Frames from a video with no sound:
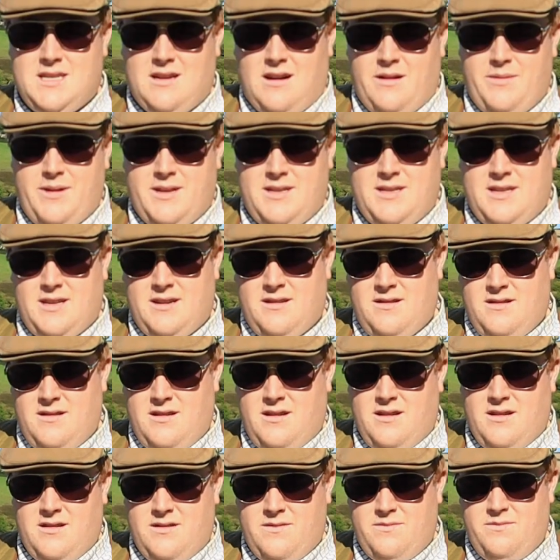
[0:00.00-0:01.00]
time it's a,
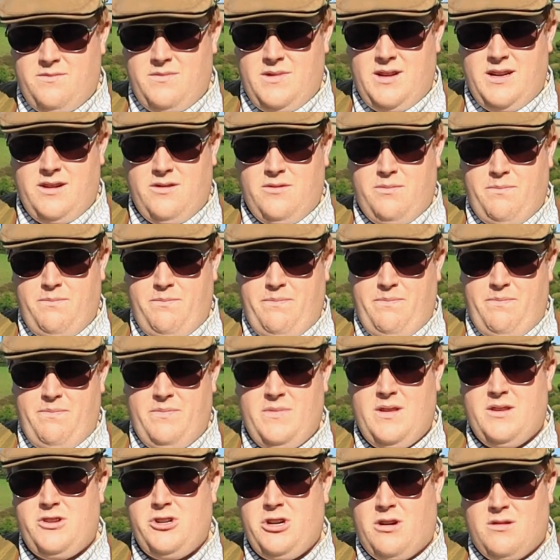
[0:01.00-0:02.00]
a little
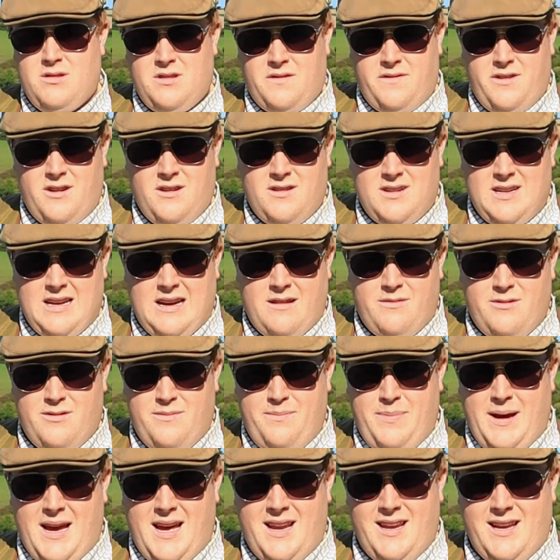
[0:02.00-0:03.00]
Charles the First
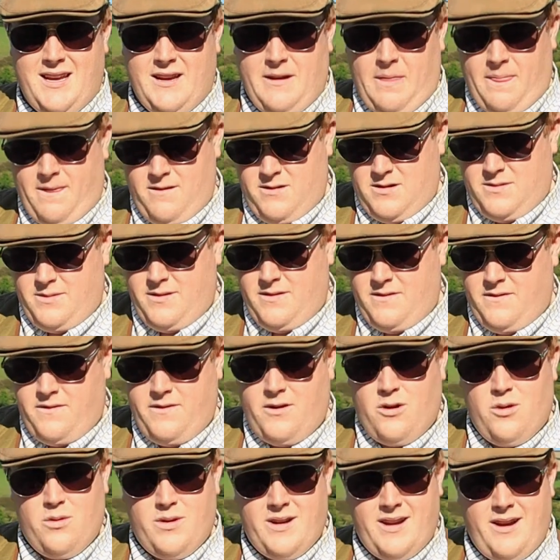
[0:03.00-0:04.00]
hammered penny that's been
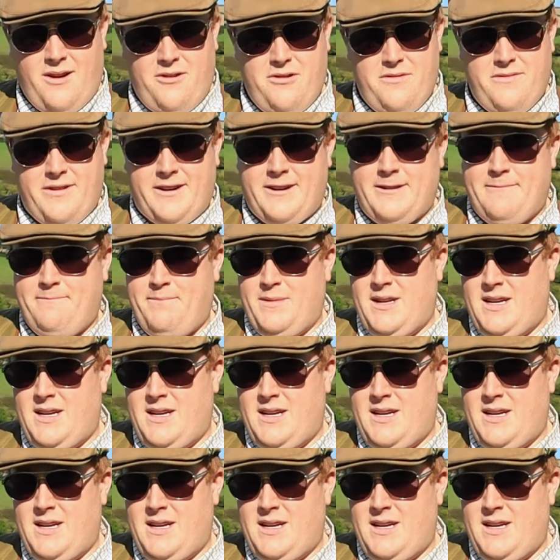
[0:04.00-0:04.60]
folded over.